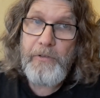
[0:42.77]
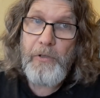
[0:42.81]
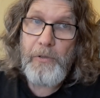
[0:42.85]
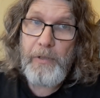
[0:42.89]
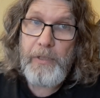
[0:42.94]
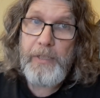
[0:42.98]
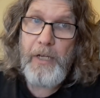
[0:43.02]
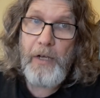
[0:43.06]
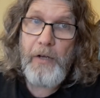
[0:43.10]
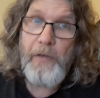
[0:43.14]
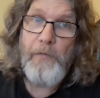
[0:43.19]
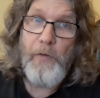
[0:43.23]

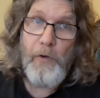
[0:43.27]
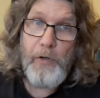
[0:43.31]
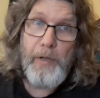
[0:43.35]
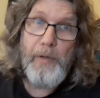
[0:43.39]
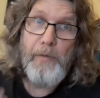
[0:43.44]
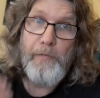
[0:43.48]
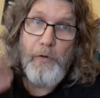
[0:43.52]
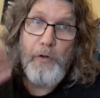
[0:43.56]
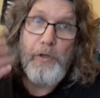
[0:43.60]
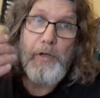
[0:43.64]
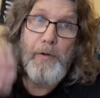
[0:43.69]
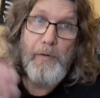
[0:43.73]
So for
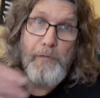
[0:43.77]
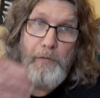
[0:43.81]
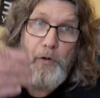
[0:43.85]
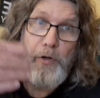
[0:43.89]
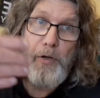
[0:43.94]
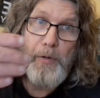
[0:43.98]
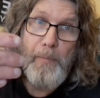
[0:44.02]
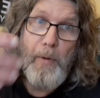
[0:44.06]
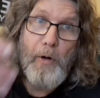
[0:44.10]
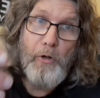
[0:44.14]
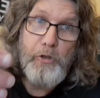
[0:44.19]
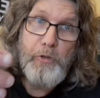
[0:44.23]
the for the for
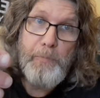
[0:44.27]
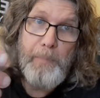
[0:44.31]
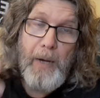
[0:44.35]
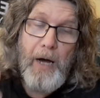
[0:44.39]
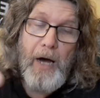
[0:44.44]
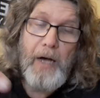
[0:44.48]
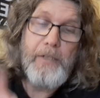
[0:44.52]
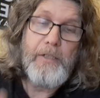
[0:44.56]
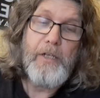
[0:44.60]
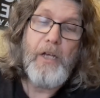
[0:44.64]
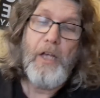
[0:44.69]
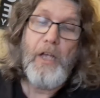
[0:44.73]
the most
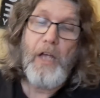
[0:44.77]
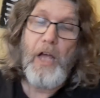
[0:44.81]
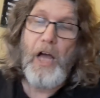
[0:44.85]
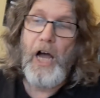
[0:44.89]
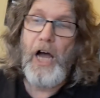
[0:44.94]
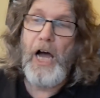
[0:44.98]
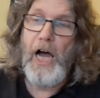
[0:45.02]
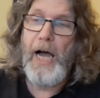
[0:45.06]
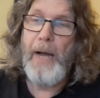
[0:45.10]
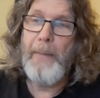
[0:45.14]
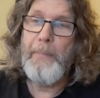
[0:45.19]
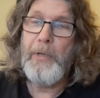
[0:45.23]
part,
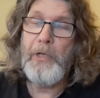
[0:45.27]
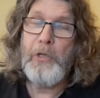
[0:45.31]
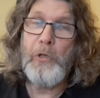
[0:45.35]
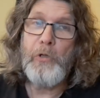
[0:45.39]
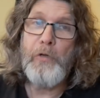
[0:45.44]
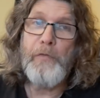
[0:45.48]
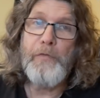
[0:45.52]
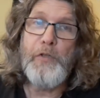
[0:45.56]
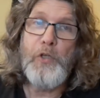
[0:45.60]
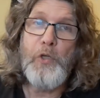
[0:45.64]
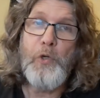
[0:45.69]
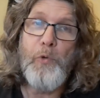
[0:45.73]
um, a lot
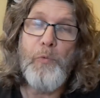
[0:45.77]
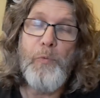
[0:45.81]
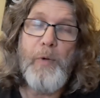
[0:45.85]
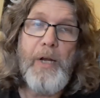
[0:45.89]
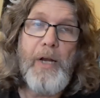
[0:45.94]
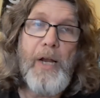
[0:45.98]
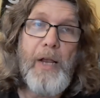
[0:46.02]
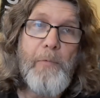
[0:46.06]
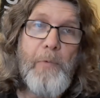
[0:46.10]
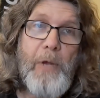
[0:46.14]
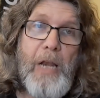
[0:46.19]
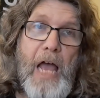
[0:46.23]
of you
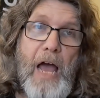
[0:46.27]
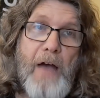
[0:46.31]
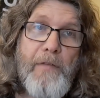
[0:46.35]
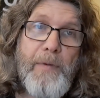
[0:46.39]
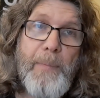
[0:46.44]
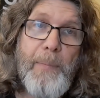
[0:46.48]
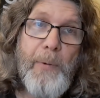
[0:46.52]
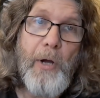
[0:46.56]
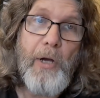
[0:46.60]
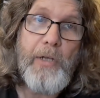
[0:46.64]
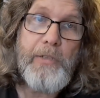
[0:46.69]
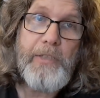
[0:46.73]
will will have
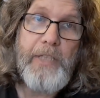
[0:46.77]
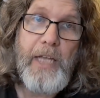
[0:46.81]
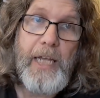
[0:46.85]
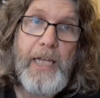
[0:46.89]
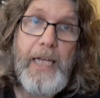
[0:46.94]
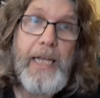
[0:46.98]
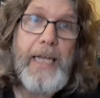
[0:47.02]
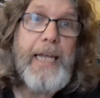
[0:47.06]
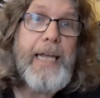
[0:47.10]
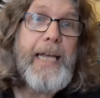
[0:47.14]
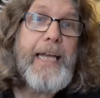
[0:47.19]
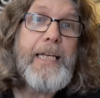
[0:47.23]
a
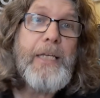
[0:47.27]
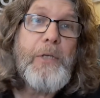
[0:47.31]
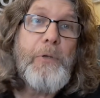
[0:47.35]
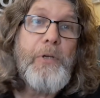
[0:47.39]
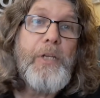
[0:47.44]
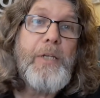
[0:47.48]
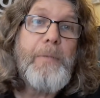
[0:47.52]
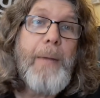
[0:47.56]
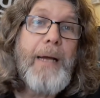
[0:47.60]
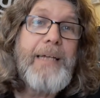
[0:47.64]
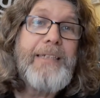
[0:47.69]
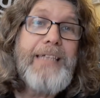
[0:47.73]
birthday,
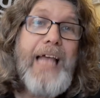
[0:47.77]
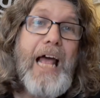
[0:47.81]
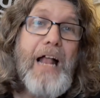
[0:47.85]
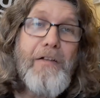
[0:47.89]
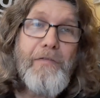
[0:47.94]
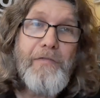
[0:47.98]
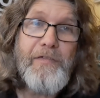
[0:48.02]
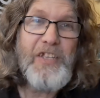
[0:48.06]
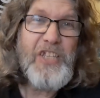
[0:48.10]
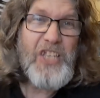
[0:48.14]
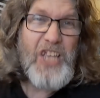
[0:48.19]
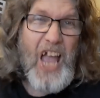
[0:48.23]
including
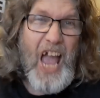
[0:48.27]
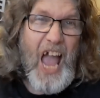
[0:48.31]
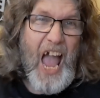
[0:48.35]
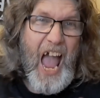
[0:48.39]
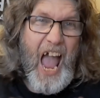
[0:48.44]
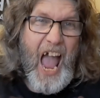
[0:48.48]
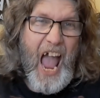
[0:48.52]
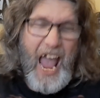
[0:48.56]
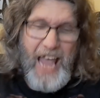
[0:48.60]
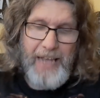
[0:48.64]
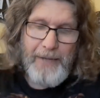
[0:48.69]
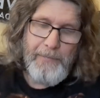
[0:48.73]

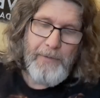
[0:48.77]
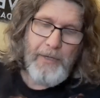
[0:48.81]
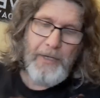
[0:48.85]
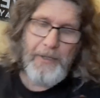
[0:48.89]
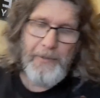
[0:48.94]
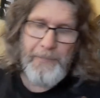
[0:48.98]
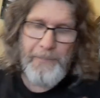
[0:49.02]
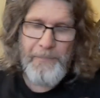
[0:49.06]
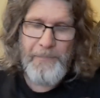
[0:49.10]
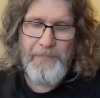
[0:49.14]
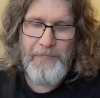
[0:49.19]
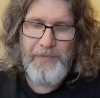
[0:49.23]

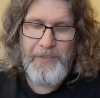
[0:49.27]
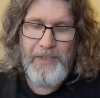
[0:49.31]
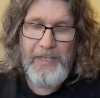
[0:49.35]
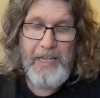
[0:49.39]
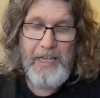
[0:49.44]
myself.